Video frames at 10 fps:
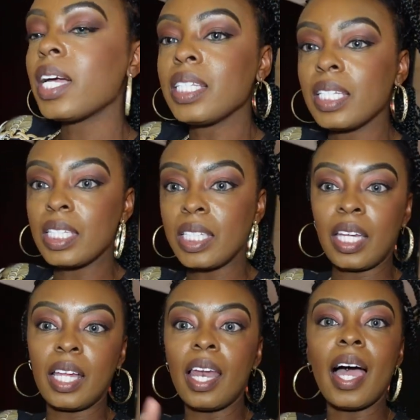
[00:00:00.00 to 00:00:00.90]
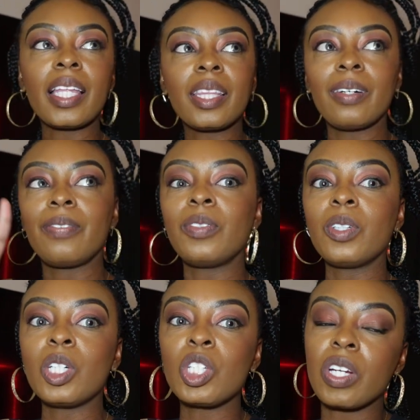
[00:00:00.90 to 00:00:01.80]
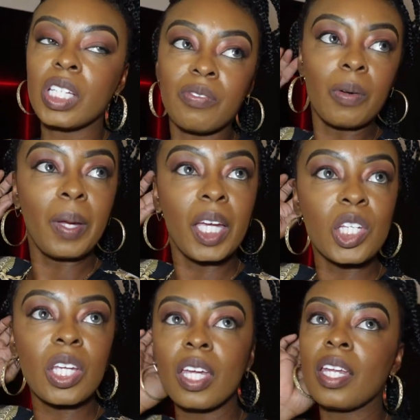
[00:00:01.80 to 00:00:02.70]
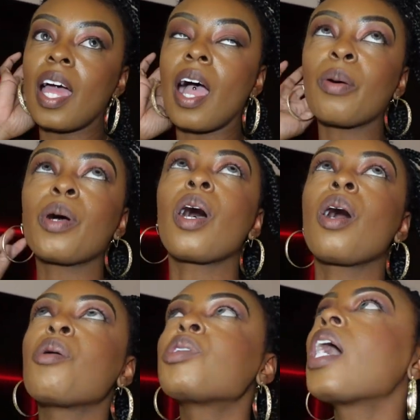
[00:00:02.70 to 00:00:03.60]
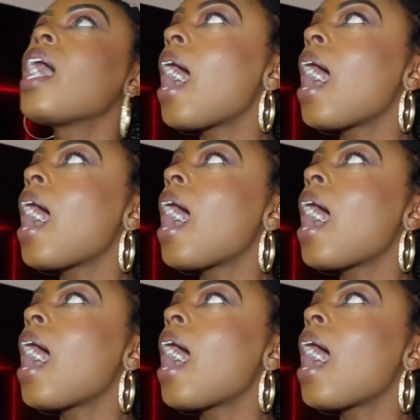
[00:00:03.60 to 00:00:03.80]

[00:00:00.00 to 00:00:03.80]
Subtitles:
to see like the full transformation and how it goes.